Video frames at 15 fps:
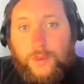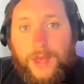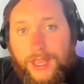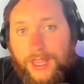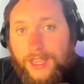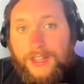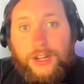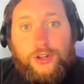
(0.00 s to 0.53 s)

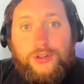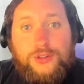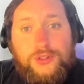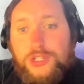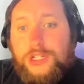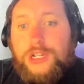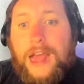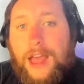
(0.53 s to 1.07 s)
weighing in on who
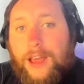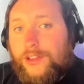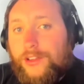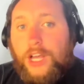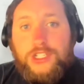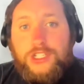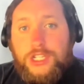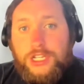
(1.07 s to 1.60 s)
should have
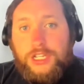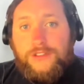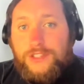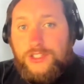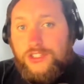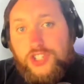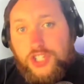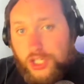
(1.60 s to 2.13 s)
custody of
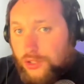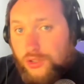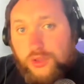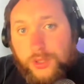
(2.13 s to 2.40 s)
these children.